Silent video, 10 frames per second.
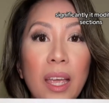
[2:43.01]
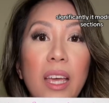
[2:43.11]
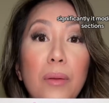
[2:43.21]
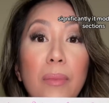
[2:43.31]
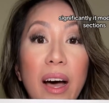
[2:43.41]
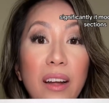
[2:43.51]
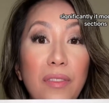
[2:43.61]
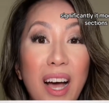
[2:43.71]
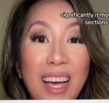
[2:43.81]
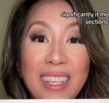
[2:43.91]
It
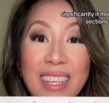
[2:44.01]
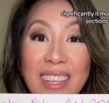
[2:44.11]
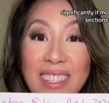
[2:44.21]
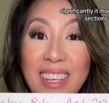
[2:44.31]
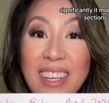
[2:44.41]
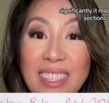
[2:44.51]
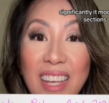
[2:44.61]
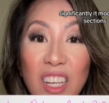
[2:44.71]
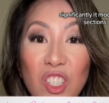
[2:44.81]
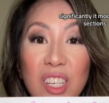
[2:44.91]
modifies 6
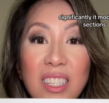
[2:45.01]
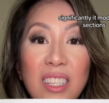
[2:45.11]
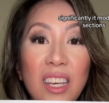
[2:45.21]
sections,